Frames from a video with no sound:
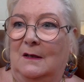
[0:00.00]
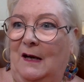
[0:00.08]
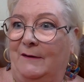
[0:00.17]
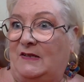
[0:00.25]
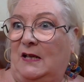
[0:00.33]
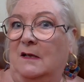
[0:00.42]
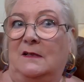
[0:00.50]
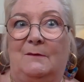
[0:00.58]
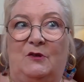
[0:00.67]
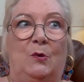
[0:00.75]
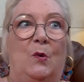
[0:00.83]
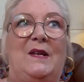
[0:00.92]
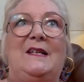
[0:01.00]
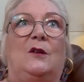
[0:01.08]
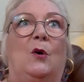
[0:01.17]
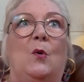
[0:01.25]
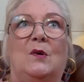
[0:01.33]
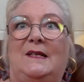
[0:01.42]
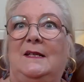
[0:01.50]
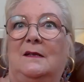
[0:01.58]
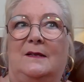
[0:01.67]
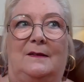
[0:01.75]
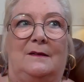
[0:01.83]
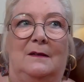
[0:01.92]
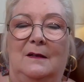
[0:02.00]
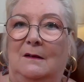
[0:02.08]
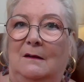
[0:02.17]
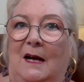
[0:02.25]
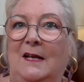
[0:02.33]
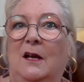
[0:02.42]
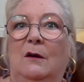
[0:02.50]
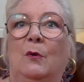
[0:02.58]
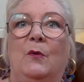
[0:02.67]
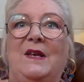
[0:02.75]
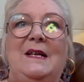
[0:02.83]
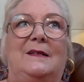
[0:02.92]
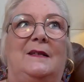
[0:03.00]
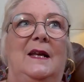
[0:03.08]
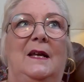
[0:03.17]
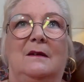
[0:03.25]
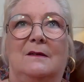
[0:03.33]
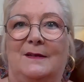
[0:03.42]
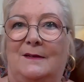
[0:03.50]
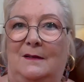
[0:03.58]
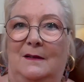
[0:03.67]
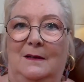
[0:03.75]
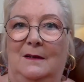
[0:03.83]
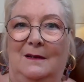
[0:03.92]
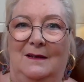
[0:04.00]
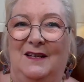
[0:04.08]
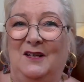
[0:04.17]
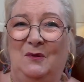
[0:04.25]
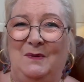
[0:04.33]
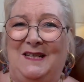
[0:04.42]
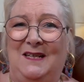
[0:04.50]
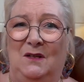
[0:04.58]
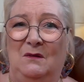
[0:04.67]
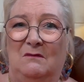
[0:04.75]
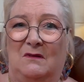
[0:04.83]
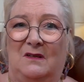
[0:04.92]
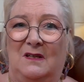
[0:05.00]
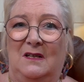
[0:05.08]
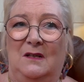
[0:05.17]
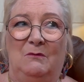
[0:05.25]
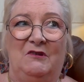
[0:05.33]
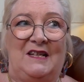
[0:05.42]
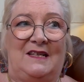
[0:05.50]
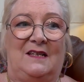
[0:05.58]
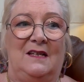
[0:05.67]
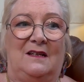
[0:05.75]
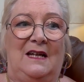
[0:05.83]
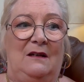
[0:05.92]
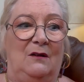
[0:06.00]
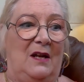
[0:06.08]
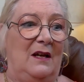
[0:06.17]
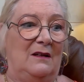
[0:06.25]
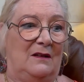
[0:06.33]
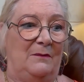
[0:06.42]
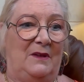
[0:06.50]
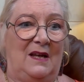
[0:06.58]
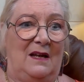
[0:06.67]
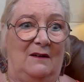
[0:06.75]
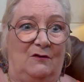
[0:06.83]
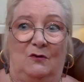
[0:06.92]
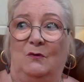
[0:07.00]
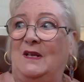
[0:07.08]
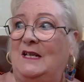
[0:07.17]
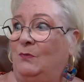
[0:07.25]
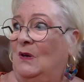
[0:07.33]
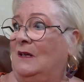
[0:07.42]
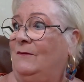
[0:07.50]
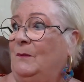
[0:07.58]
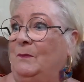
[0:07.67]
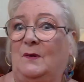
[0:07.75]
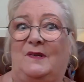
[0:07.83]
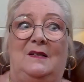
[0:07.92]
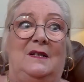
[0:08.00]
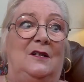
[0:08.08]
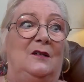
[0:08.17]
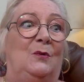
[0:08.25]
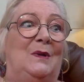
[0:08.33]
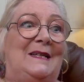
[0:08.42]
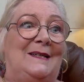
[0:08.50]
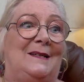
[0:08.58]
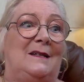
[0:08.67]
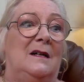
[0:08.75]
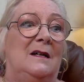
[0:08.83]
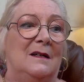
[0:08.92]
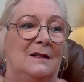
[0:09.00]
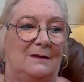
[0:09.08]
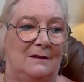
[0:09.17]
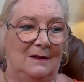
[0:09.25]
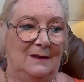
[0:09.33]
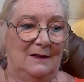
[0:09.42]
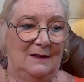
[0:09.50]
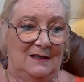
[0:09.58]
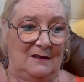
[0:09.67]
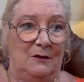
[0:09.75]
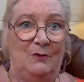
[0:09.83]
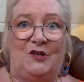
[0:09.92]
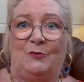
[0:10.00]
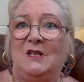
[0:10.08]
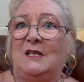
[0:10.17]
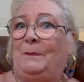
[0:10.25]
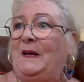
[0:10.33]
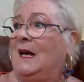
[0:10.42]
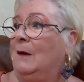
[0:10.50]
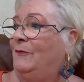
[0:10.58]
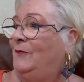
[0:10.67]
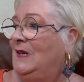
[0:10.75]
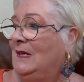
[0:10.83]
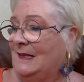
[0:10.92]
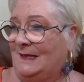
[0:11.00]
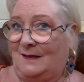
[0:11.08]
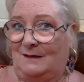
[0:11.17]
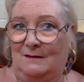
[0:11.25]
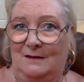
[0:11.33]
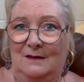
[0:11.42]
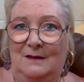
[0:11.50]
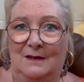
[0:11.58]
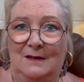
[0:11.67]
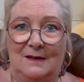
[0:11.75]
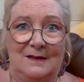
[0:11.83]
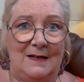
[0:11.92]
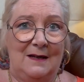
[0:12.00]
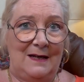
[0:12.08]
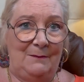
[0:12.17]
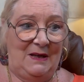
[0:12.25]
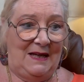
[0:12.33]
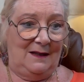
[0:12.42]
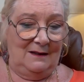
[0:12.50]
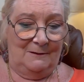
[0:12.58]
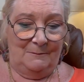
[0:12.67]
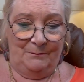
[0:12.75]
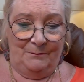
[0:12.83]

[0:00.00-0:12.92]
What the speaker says: I've signed up to all these courses. I know all these things. No, we don't. We just sit there looking at them thinking, I've got all these wonderful books and I don't know where to start. I don't know which one to pick up first. It's a nightmare.